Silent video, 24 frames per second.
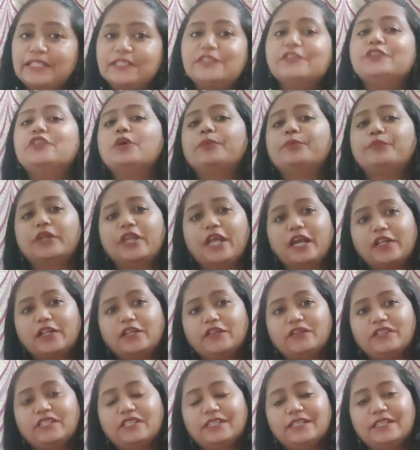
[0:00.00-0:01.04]
that is your
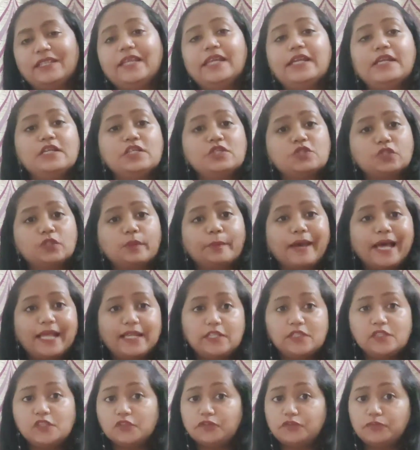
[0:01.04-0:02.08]
productivity. So the
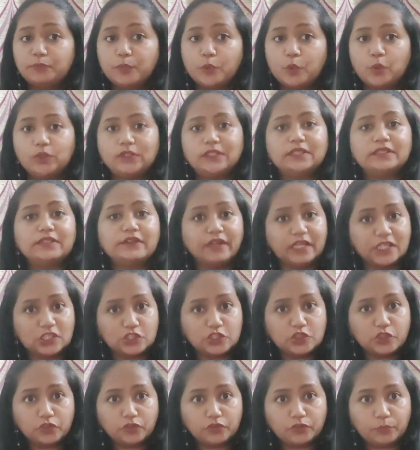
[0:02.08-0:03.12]
balance of both, the
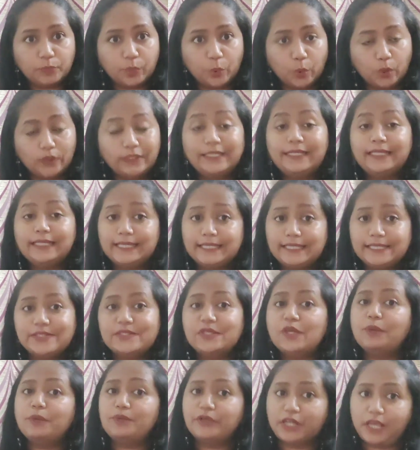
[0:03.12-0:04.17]
ratio of both
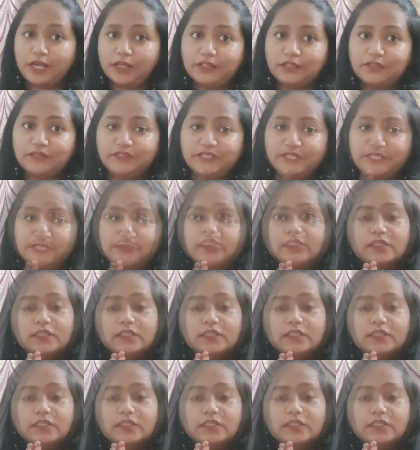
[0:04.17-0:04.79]
is your productivity.